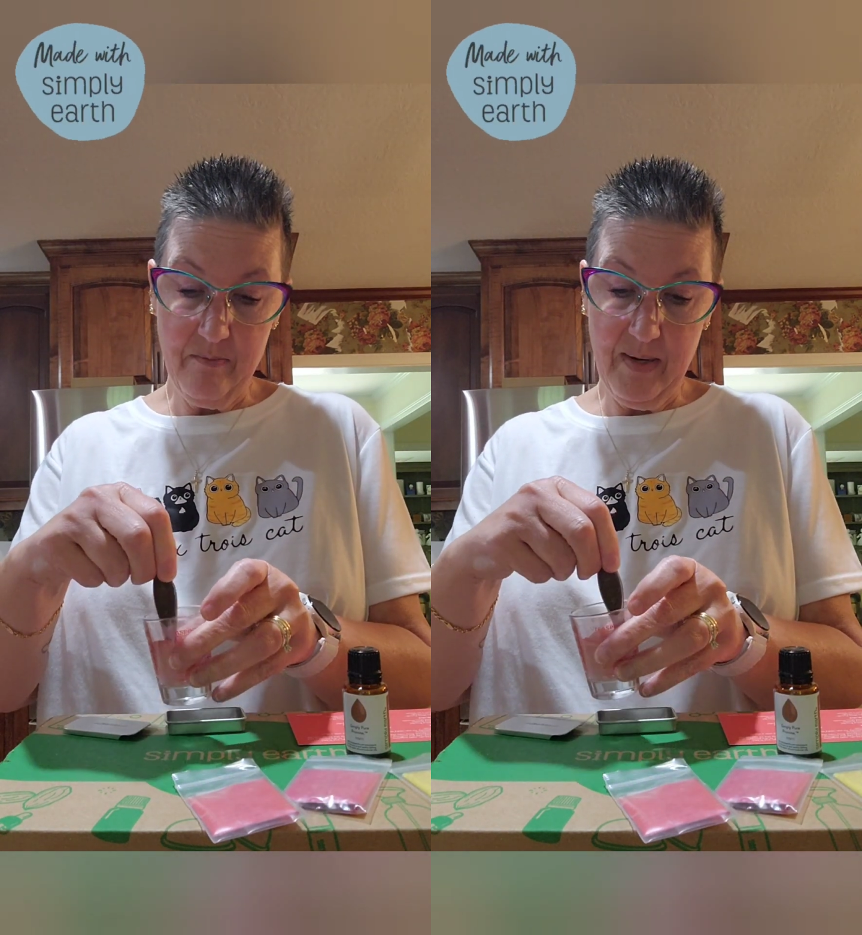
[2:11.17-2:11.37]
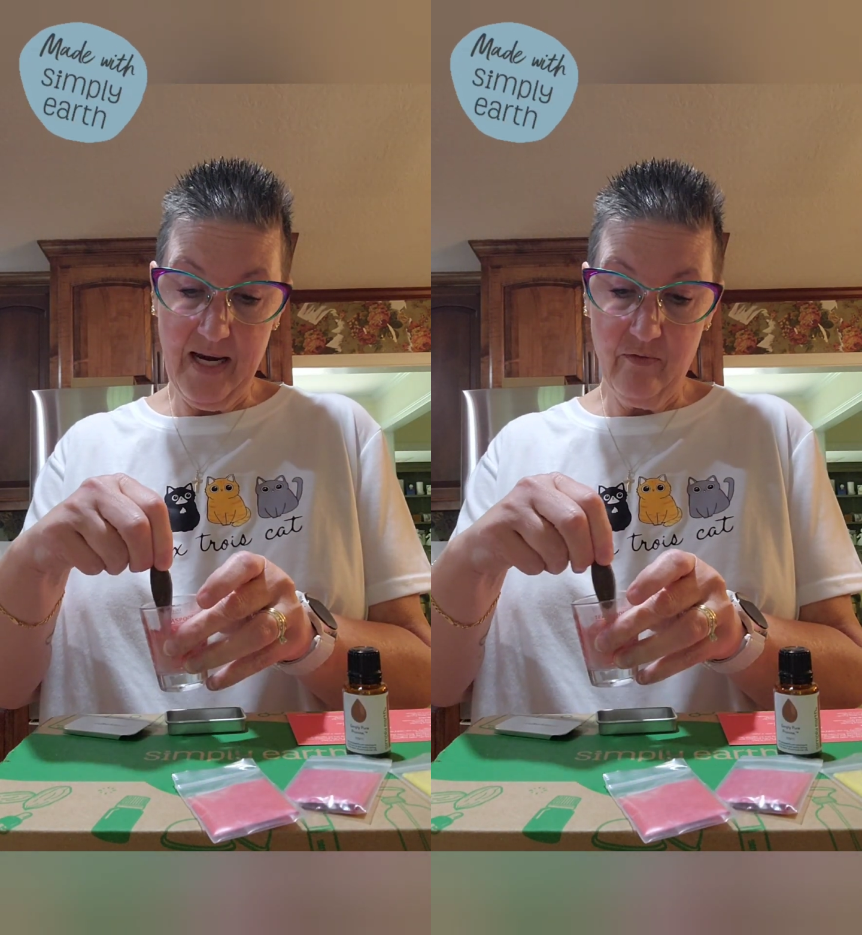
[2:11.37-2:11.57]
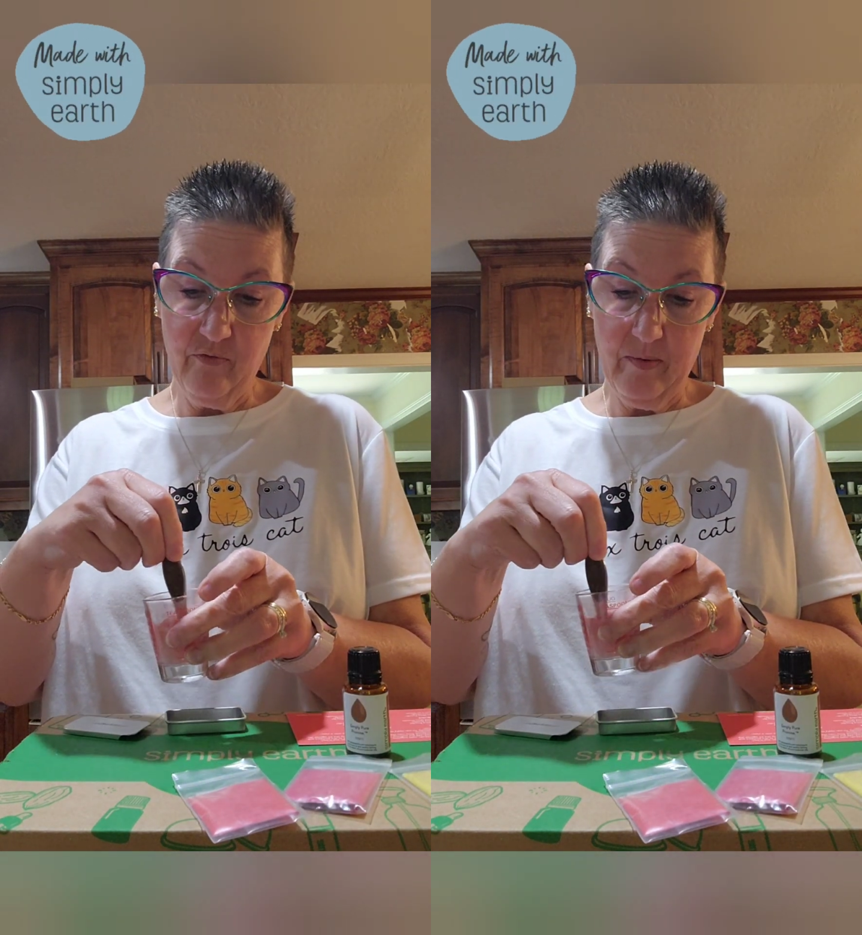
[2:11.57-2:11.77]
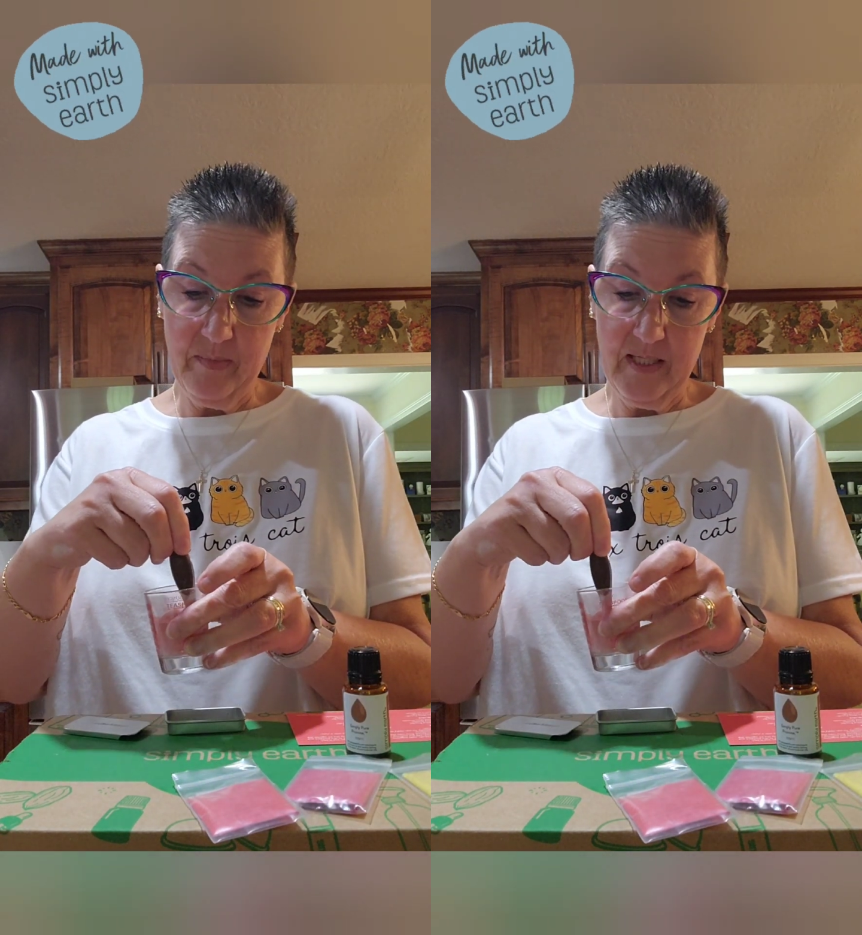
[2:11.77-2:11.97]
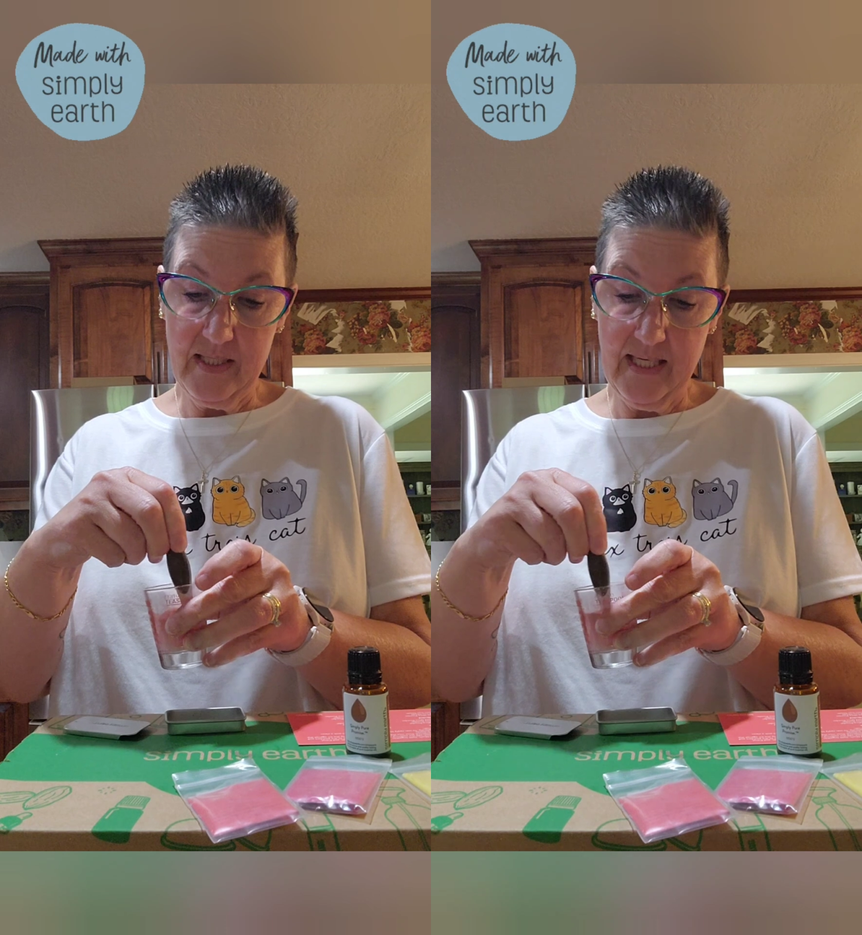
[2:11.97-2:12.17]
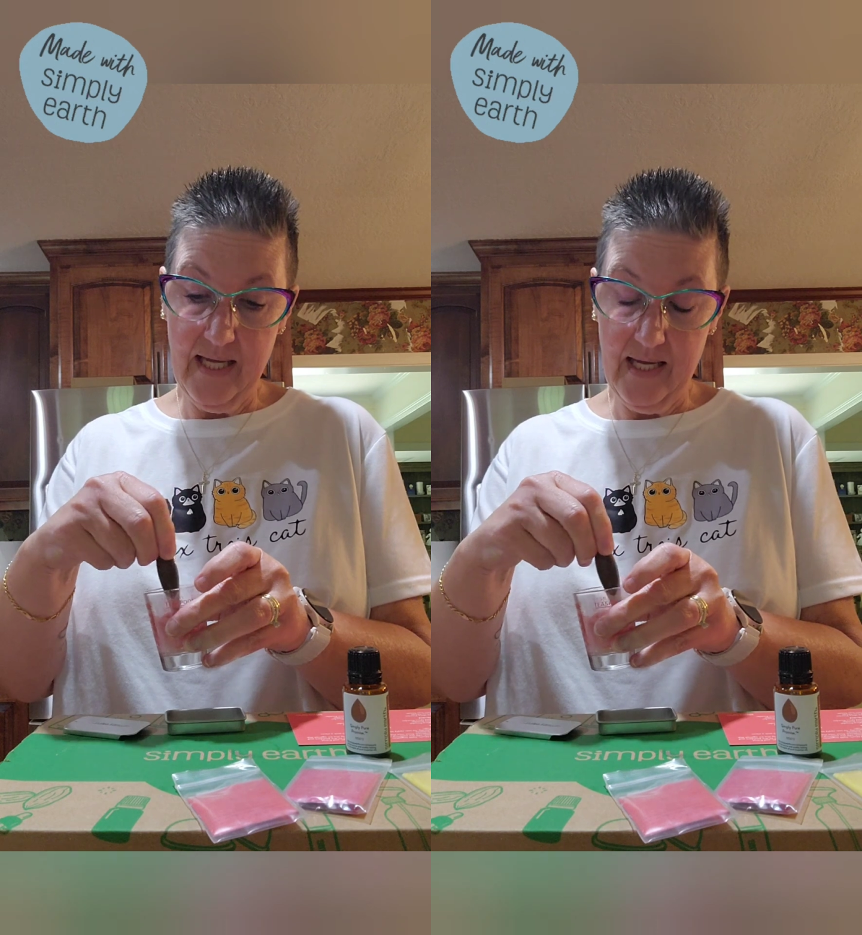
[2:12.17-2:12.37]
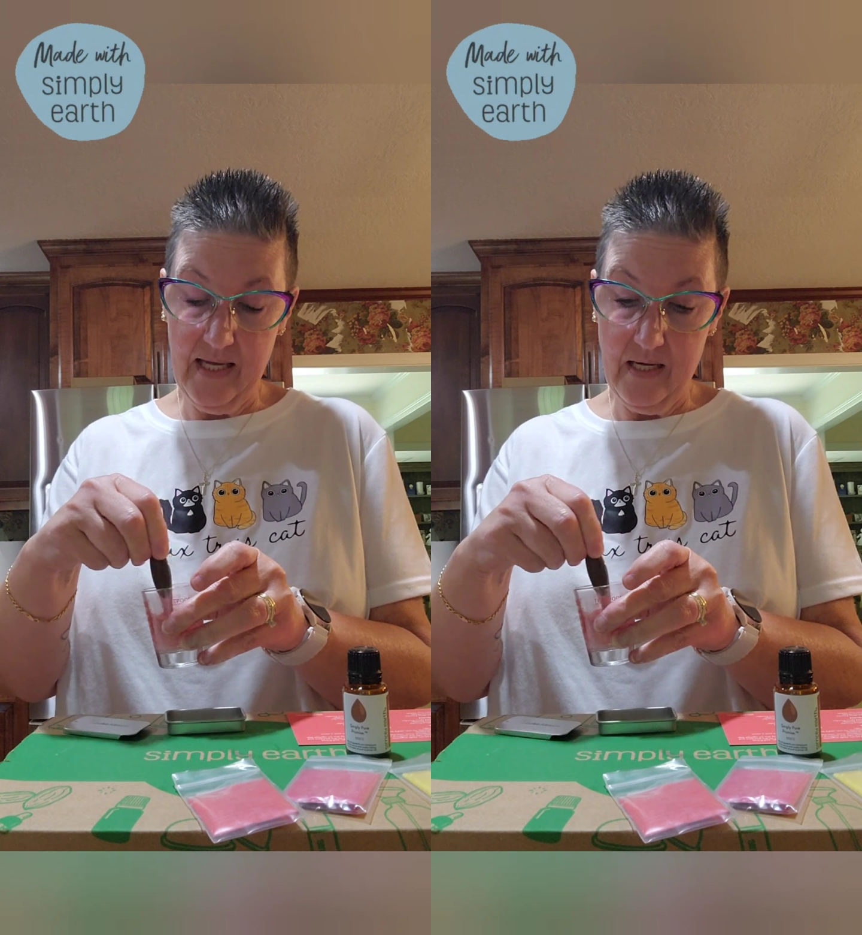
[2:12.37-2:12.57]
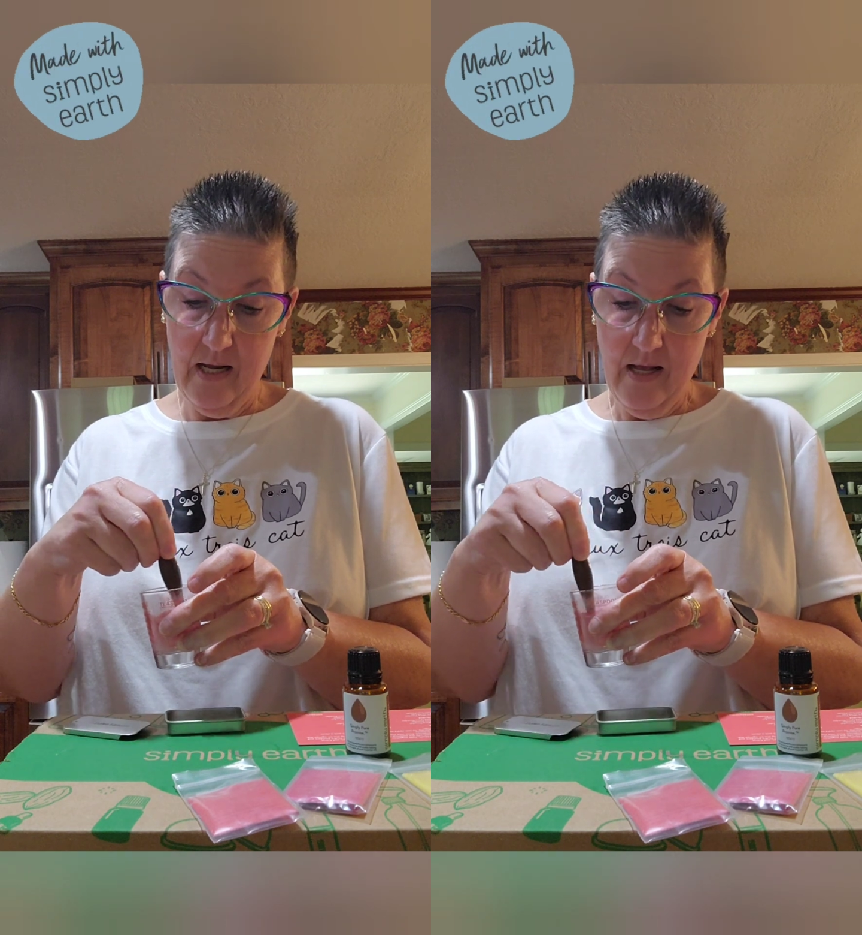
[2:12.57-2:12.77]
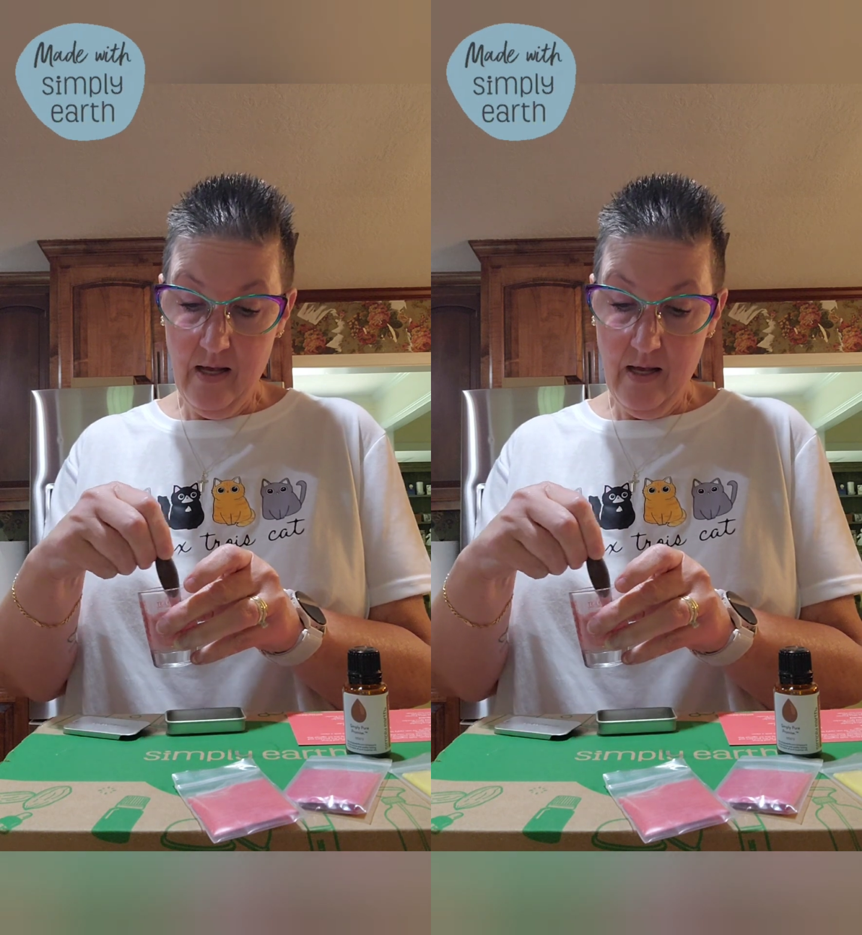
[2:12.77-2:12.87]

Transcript: made from this kit.